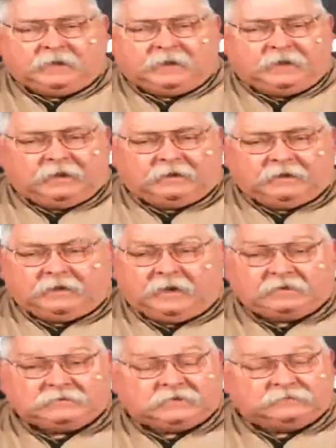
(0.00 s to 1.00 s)
And the
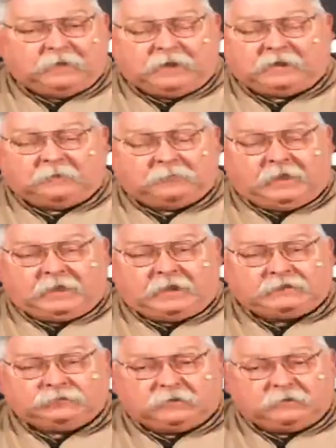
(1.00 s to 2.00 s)
guy says, man, I'm glad I
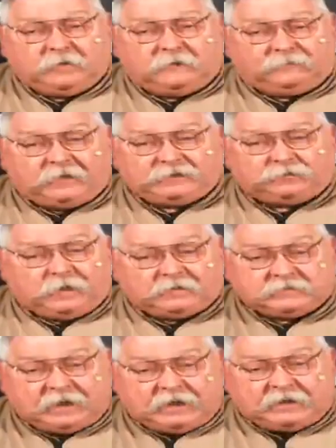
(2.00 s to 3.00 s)
was wearing my face
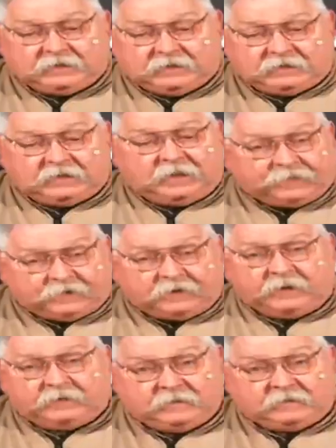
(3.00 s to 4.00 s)
mask. I didn't get nothing
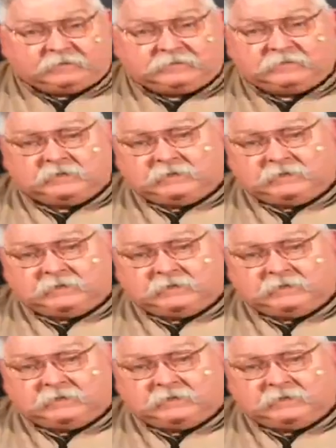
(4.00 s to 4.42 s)
out of this.